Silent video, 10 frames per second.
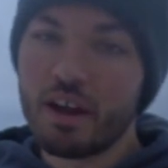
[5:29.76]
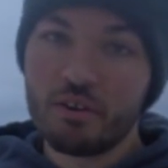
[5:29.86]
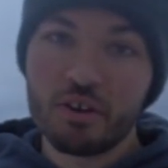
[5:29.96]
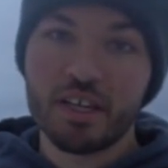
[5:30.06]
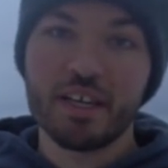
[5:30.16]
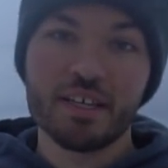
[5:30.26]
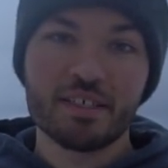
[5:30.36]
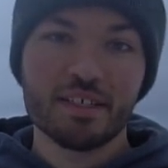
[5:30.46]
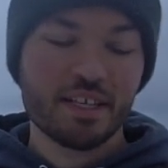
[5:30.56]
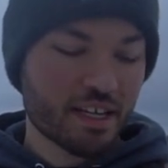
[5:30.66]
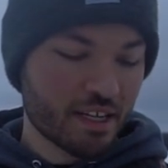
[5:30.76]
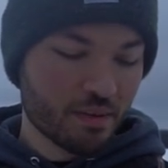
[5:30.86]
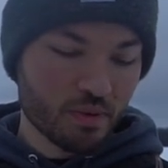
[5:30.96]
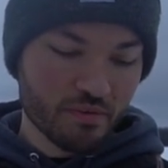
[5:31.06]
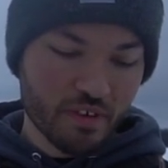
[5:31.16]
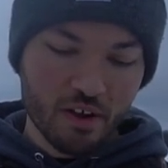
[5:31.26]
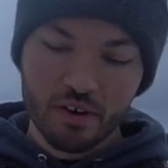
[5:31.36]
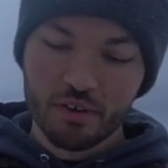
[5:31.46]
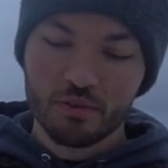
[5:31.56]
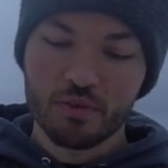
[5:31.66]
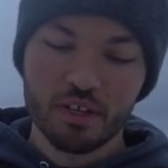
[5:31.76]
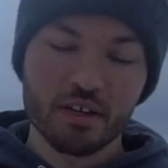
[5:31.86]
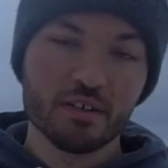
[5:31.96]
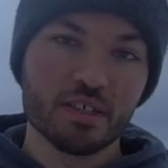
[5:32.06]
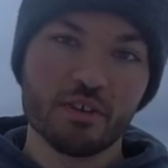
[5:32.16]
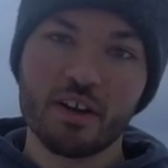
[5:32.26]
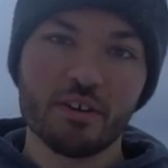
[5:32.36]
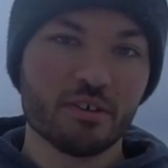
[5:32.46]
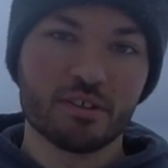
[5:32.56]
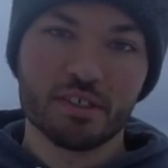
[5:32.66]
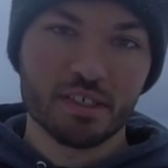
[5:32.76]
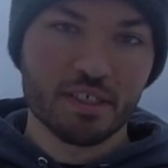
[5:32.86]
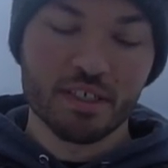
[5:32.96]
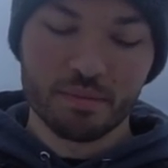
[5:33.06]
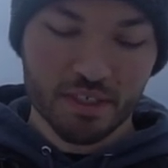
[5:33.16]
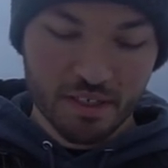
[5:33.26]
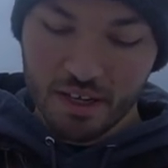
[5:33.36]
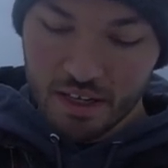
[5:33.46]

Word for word: Red hook is the ticket. We found out through the years that red hook just seems